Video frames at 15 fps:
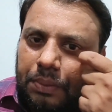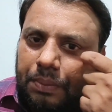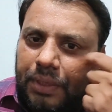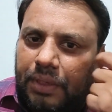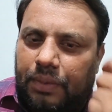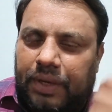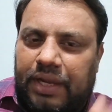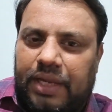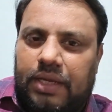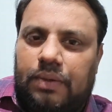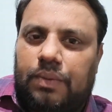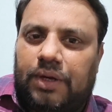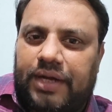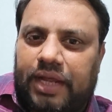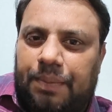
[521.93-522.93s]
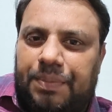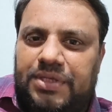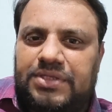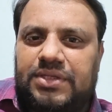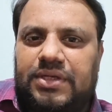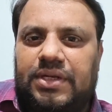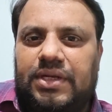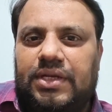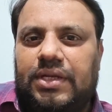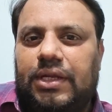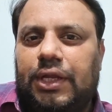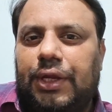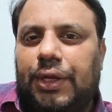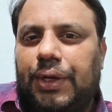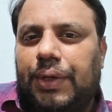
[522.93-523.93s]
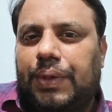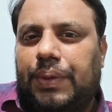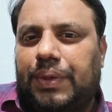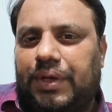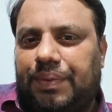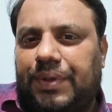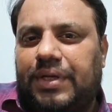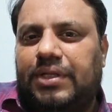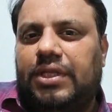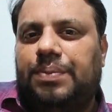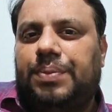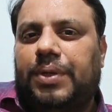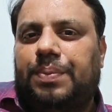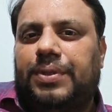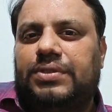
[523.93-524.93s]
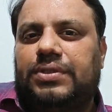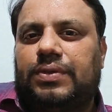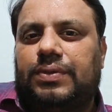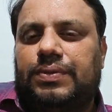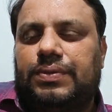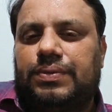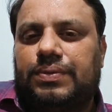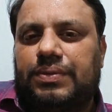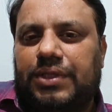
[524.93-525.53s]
Meanwhile, what happens generally, to defeat the purpose of